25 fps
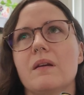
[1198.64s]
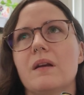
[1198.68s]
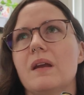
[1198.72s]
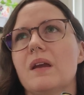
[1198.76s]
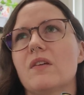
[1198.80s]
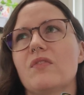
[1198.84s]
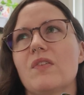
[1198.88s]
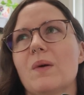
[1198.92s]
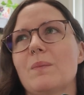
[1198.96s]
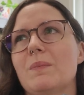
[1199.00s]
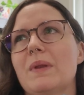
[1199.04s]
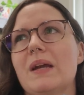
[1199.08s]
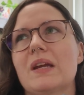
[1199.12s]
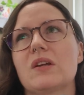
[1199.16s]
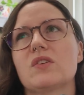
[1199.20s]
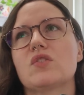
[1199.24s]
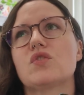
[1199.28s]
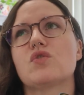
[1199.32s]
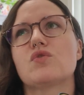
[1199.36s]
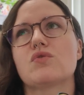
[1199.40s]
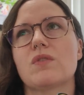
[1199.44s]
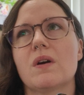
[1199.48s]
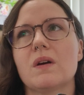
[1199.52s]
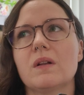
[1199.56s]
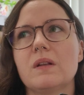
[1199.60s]
if I'm like
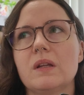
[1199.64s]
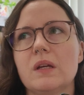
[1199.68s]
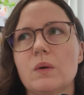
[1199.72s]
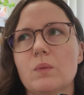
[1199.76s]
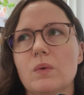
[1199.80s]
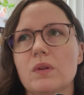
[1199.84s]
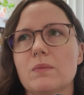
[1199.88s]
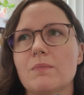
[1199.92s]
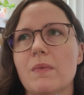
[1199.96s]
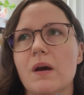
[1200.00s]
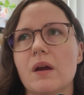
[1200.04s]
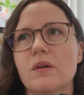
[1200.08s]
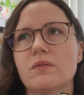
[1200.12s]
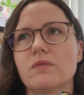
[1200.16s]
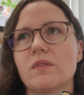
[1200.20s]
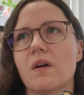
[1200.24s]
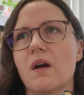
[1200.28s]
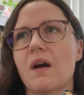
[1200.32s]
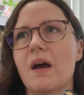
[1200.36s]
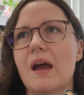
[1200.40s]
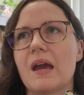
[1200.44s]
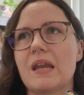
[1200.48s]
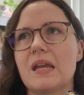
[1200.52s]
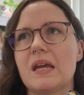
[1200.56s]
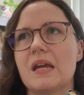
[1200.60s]
struggling with my
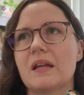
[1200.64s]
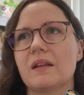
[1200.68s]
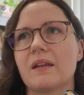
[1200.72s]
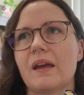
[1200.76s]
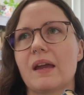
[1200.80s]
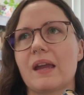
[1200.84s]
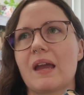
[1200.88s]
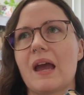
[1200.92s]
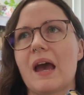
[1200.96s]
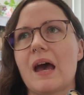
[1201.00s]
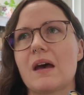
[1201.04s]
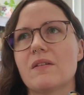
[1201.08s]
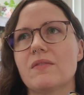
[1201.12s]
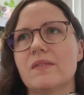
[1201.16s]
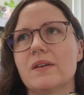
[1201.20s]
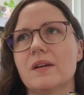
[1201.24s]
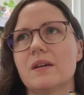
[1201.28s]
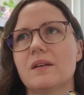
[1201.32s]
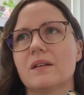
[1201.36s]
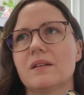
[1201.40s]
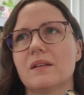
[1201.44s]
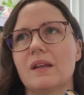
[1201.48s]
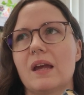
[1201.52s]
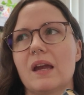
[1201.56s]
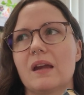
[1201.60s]
writing, like have
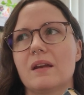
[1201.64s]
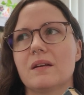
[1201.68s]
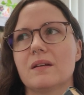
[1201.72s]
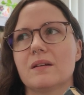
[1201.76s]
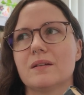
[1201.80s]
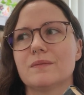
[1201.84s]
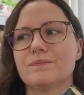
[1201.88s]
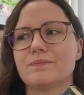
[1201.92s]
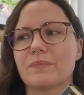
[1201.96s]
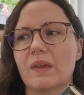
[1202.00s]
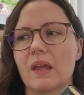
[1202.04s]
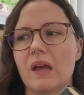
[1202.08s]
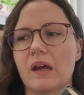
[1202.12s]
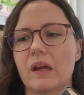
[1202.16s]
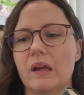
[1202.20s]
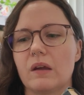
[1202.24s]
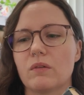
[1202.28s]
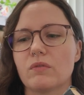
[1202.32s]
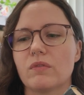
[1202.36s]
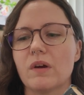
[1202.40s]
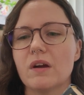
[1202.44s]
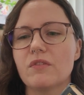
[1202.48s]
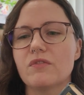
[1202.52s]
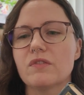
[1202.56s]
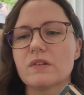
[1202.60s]
a
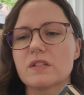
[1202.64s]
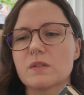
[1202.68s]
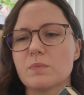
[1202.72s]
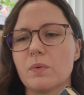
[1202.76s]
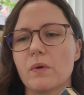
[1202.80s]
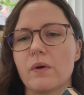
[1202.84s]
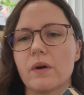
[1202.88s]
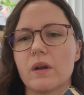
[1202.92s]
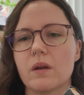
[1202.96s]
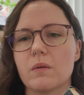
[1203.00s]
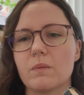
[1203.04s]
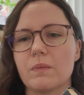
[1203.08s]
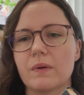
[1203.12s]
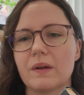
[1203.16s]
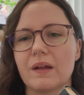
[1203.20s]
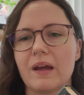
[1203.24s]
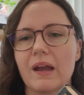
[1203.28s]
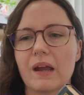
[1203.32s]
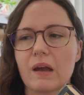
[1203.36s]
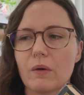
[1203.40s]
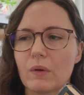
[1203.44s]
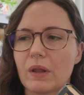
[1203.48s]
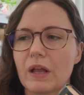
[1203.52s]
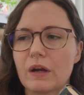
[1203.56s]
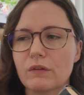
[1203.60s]
reference point and be
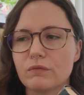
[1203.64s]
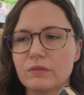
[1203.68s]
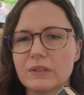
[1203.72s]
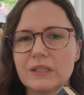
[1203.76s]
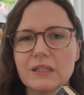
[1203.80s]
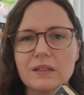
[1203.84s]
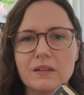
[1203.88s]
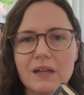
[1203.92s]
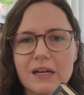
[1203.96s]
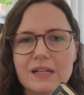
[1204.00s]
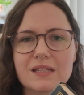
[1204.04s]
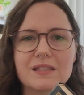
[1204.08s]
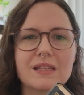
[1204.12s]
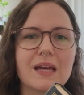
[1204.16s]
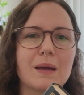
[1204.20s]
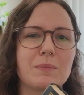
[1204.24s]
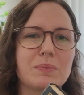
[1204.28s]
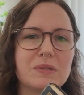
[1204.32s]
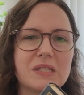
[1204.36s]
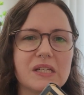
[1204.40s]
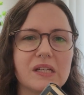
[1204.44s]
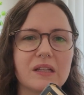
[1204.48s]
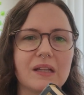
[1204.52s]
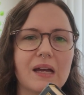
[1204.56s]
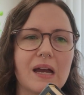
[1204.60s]
like, oh, I really liked that
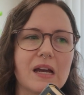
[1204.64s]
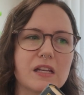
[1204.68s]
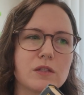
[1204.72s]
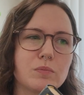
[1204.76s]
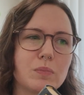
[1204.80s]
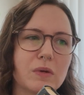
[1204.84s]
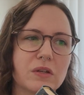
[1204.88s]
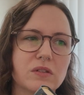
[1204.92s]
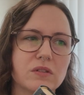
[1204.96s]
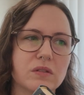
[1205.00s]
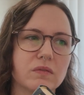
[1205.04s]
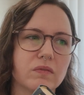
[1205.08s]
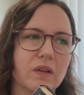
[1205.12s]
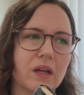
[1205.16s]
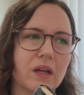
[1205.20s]
particular aspect of